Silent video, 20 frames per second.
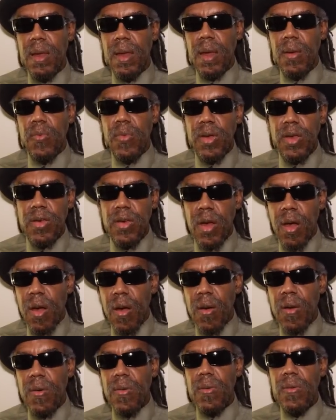In
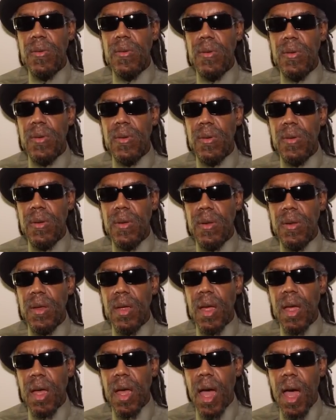return,
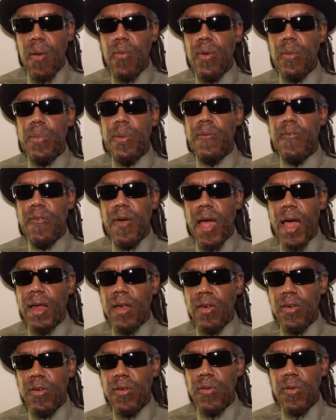I will
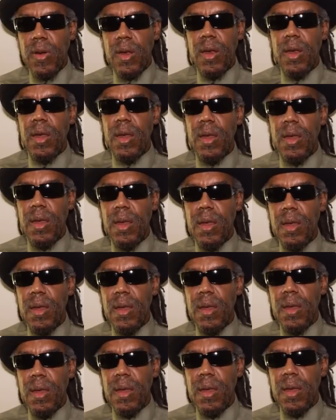provide the treaty
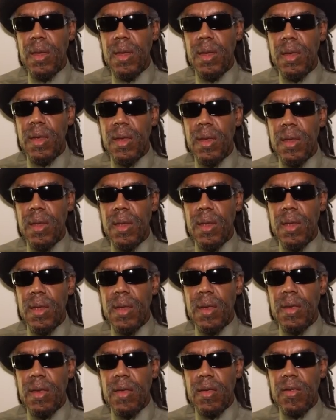
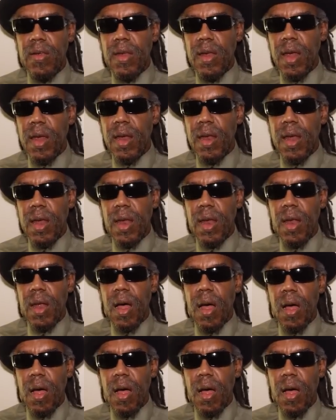to say that